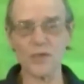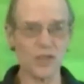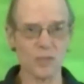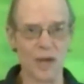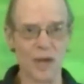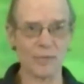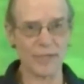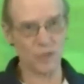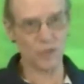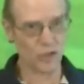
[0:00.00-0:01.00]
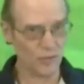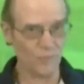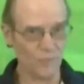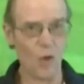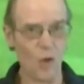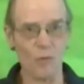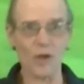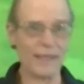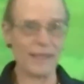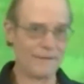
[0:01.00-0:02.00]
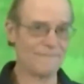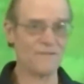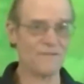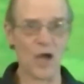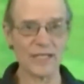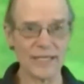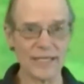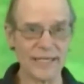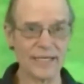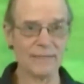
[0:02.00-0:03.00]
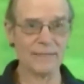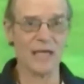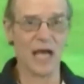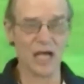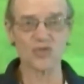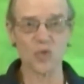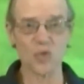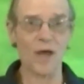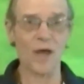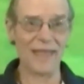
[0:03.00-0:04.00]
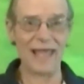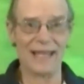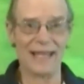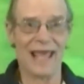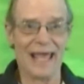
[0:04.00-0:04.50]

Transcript: and you can probably look in your phone book and find a store that